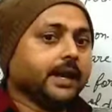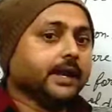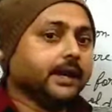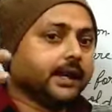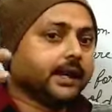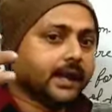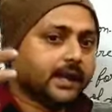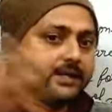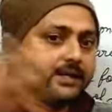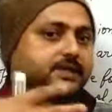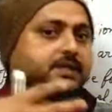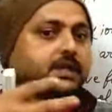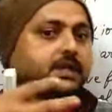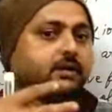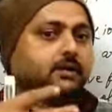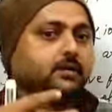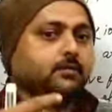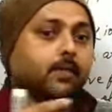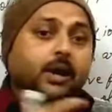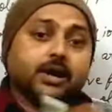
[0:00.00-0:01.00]

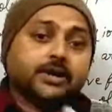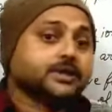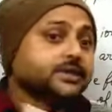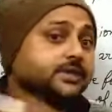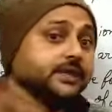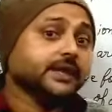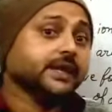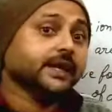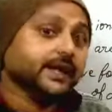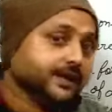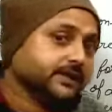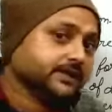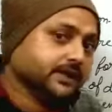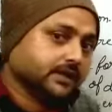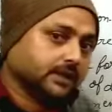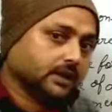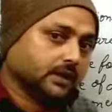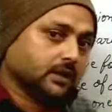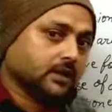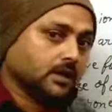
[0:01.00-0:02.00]
interaction by seeing each
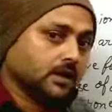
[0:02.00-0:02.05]
other.